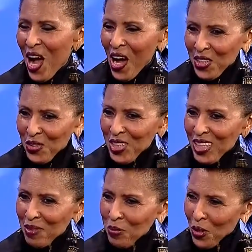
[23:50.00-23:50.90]

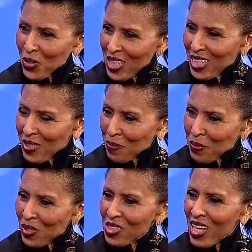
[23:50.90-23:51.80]
Honoring Bernie,
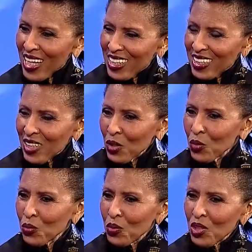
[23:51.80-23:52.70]
because, you
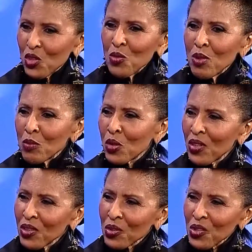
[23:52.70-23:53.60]
know, we do
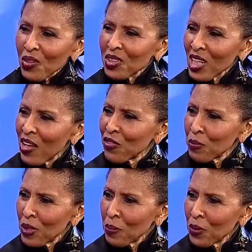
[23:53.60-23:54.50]
memorials all the time for
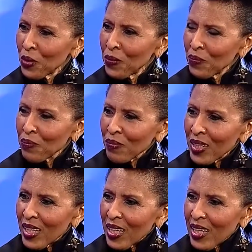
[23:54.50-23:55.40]
people.
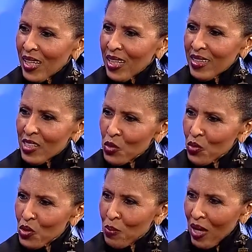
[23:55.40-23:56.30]
And this
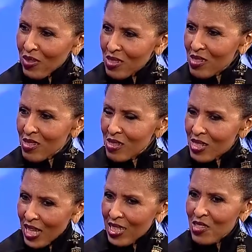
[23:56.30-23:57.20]
was about
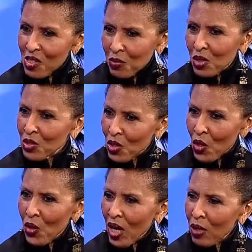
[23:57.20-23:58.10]
letting someone
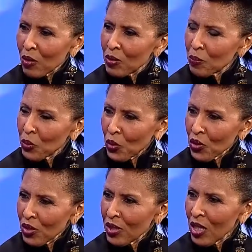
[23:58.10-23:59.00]
know how
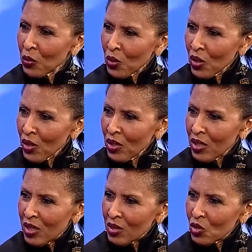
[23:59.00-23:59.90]
important they were
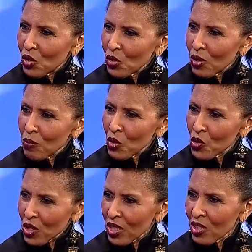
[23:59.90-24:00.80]
to the
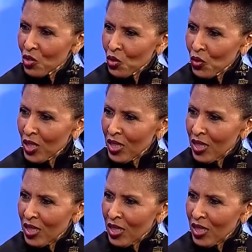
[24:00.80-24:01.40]
music history,